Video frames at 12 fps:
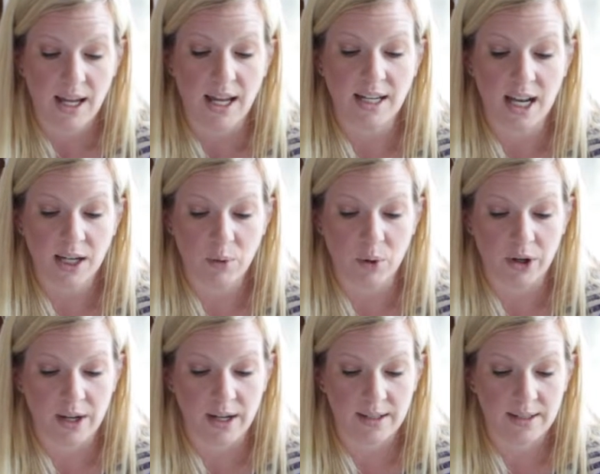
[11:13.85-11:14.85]
and
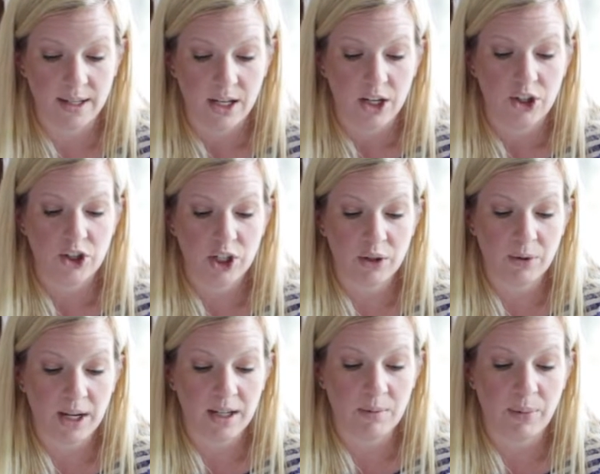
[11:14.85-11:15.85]
inquiries
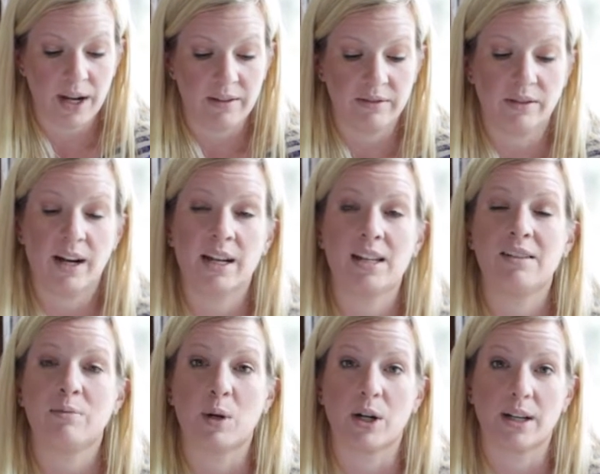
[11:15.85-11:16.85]
generated by a variety
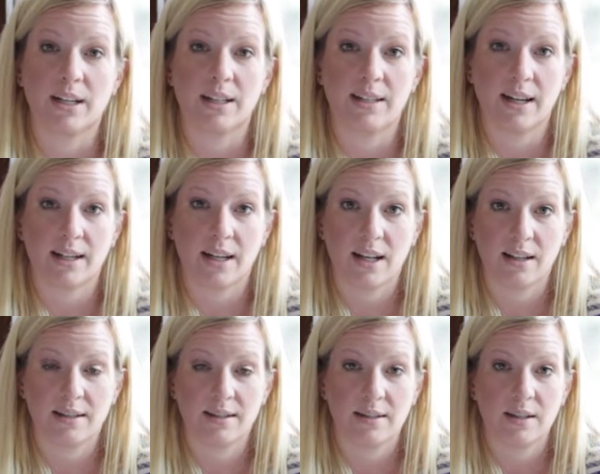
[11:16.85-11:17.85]
of marketing
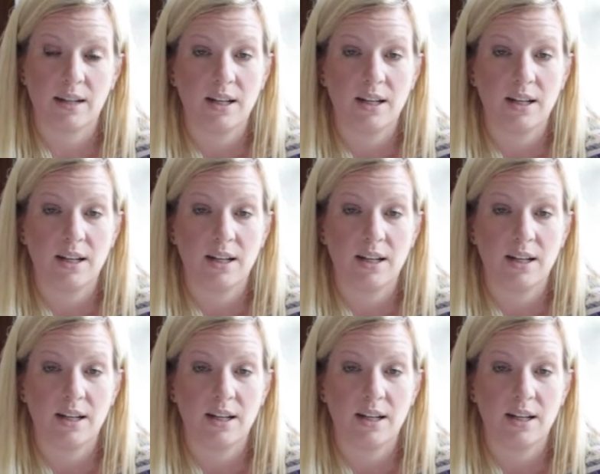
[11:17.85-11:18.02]
techniques.